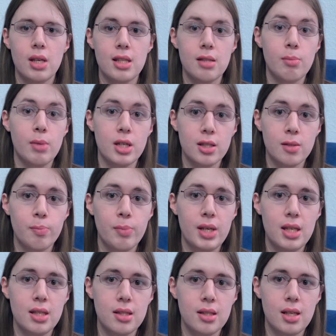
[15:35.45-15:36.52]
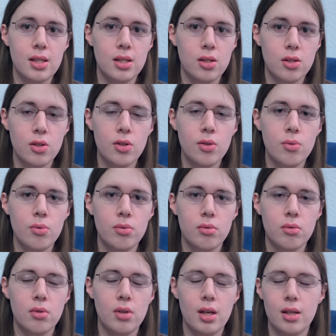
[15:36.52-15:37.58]
as much space as two
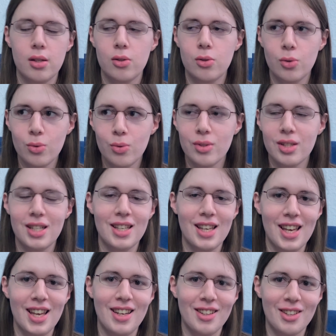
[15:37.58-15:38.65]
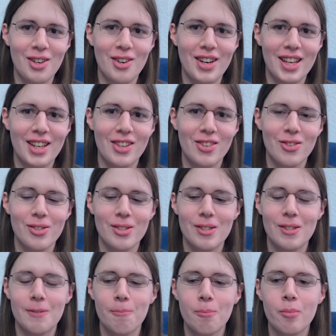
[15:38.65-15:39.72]
dedicated connectors.